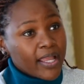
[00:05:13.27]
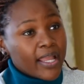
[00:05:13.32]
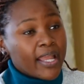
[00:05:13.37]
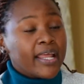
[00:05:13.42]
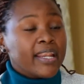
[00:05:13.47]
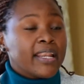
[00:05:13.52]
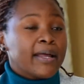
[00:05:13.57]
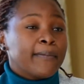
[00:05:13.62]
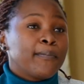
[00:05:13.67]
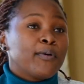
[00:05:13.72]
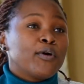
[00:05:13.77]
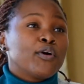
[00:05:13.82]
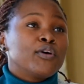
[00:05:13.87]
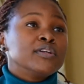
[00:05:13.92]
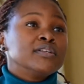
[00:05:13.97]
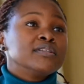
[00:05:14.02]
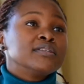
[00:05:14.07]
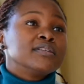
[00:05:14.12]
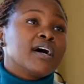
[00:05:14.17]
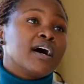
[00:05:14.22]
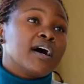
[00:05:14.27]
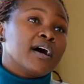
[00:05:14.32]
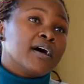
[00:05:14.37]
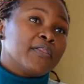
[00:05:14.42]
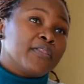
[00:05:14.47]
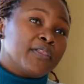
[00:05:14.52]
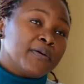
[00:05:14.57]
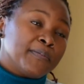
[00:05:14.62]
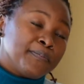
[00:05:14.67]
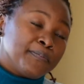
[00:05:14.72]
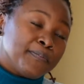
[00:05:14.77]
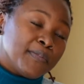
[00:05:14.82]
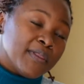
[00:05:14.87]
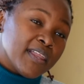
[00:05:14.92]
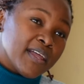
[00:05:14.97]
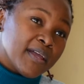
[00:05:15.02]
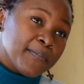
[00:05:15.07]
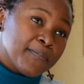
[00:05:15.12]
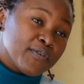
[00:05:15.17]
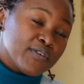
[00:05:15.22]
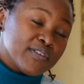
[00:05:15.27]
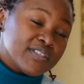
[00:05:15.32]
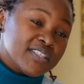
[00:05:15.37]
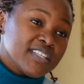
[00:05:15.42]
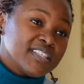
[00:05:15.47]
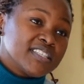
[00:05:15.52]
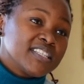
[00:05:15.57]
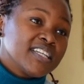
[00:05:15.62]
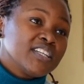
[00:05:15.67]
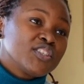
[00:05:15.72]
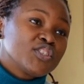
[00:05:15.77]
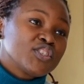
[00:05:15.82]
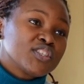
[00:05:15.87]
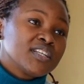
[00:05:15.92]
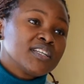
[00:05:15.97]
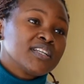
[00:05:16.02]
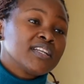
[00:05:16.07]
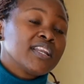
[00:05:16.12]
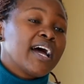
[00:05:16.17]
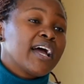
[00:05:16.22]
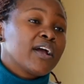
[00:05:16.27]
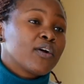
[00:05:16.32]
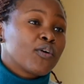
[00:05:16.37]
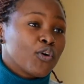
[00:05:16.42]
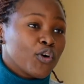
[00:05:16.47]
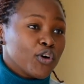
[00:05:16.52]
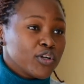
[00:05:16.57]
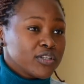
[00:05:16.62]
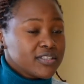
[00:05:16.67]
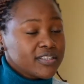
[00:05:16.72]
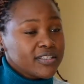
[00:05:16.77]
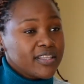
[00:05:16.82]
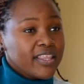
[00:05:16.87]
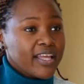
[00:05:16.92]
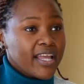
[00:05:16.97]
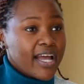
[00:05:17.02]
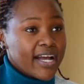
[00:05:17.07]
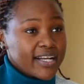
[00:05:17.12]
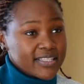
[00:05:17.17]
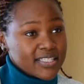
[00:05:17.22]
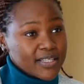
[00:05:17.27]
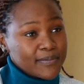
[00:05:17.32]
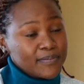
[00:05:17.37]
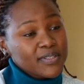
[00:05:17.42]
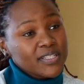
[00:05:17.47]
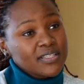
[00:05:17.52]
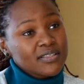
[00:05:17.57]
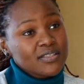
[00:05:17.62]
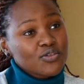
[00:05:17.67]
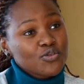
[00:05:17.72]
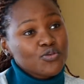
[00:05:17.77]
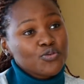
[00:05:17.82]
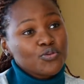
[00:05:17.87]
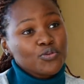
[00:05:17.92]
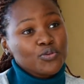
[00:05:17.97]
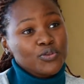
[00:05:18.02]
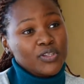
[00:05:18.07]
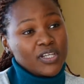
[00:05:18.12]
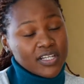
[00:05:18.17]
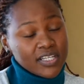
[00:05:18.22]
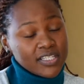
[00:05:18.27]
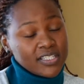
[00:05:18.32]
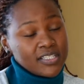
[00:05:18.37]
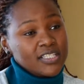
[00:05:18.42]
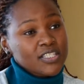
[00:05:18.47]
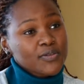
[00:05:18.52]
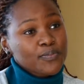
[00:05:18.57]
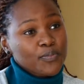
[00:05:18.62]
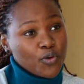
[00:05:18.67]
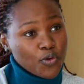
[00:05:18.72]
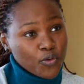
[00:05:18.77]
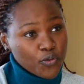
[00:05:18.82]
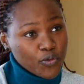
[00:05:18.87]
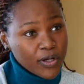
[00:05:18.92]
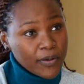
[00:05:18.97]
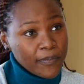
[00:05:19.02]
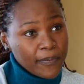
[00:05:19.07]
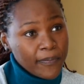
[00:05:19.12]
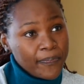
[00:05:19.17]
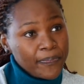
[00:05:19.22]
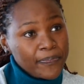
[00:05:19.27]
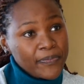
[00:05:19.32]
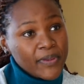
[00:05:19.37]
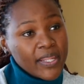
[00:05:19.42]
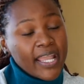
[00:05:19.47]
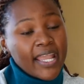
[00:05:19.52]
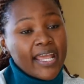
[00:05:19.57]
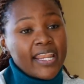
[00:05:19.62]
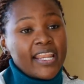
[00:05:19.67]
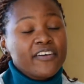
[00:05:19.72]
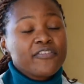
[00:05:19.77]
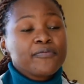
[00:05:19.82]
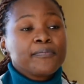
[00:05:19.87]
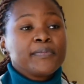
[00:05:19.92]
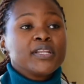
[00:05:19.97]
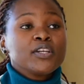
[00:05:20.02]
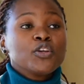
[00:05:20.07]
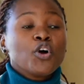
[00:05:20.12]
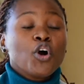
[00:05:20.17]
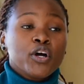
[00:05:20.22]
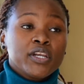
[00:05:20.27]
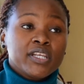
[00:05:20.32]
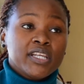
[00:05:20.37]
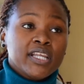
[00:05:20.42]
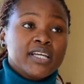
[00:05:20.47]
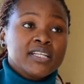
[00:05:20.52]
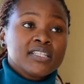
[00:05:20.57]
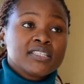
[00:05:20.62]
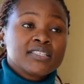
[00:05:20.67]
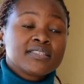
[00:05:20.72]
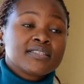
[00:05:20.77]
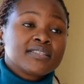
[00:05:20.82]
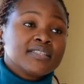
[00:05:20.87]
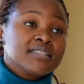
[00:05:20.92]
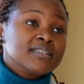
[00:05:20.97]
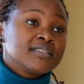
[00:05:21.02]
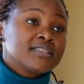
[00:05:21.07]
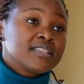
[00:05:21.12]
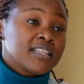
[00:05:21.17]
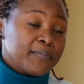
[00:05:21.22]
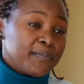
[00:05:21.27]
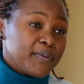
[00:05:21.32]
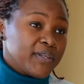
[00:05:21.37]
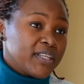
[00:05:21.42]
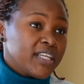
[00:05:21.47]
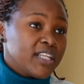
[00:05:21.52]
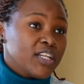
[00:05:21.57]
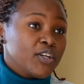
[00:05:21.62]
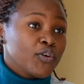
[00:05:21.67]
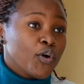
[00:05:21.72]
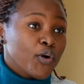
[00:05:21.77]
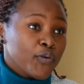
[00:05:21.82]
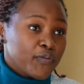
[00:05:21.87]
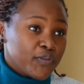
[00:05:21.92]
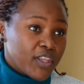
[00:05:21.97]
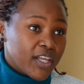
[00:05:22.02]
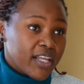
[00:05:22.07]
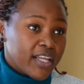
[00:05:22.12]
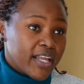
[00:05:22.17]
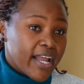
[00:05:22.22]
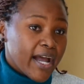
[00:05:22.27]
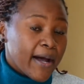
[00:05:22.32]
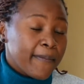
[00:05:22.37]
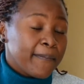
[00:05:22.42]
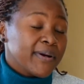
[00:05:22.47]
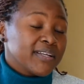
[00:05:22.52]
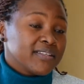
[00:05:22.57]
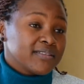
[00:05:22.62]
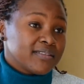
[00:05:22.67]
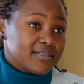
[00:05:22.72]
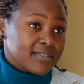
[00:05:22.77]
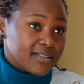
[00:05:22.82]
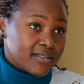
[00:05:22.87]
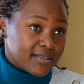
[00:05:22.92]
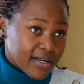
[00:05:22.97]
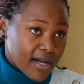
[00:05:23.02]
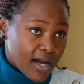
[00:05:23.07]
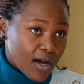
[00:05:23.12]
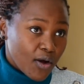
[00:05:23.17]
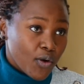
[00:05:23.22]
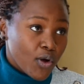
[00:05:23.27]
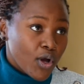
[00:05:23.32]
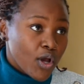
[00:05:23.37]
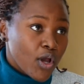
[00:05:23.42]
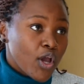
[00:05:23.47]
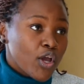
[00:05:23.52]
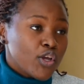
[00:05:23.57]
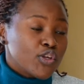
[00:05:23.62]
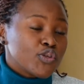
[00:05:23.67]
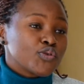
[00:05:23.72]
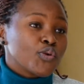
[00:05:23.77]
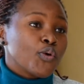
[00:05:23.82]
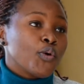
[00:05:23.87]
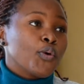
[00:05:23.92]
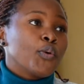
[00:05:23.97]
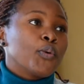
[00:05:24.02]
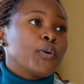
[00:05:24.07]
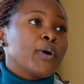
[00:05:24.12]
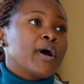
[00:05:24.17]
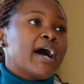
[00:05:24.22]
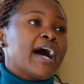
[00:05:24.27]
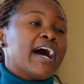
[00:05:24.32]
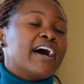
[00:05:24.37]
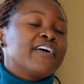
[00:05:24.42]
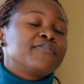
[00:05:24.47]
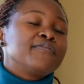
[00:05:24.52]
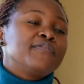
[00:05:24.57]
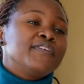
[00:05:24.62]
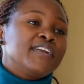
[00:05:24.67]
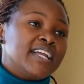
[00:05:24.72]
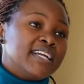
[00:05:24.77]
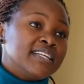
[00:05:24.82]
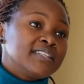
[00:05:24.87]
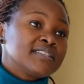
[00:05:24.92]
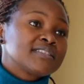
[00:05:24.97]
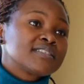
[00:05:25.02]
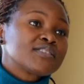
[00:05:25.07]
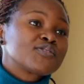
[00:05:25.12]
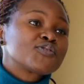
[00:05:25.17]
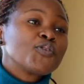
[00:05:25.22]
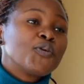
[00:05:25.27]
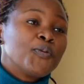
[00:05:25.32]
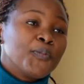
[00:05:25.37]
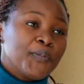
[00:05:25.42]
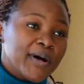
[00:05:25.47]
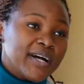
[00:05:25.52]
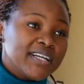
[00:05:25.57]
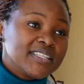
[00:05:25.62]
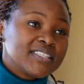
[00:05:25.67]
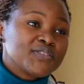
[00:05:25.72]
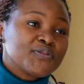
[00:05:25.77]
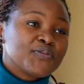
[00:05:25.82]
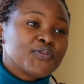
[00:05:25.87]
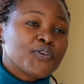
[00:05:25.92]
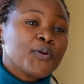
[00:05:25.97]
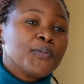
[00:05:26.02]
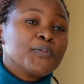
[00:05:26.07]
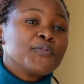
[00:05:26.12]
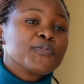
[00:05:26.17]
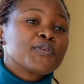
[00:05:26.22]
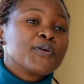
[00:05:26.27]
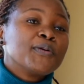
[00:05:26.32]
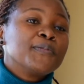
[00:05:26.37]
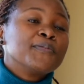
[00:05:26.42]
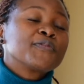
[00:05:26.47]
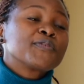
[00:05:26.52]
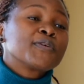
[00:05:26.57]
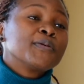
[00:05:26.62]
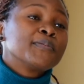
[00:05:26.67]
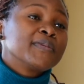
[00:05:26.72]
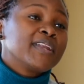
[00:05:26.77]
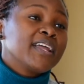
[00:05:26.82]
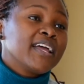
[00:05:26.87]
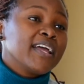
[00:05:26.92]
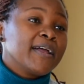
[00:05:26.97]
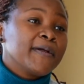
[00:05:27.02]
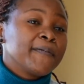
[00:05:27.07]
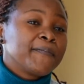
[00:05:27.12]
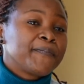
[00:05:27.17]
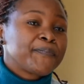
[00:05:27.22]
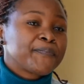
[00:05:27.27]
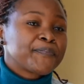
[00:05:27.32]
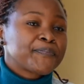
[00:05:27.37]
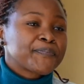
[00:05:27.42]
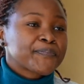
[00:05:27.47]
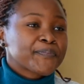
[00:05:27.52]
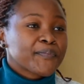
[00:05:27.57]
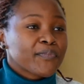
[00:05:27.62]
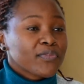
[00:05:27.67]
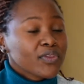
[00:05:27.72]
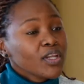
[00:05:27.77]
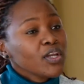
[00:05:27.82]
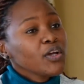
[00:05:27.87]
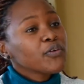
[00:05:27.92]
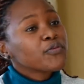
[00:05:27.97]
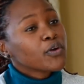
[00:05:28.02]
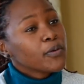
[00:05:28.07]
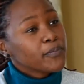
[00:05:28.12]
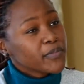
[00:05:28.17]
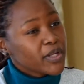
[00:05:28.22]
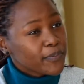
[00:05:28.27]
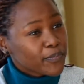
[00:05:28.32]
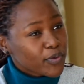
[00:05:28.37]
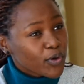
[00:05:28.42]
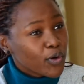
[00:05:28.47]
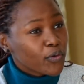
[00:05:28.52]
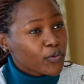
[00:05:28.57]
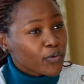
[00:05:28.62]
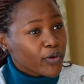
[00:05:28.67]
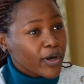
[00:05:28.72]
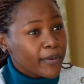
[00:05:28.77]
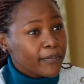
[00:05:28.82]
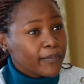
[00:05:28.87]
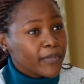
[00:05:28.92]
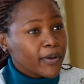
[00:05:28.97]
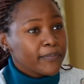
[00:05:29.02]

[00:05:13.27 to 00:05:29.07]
And upon the presentation, I got the acceptance to the readiness program, and I've been on it since the beginning of the year up until now. So I've learned so much from the program.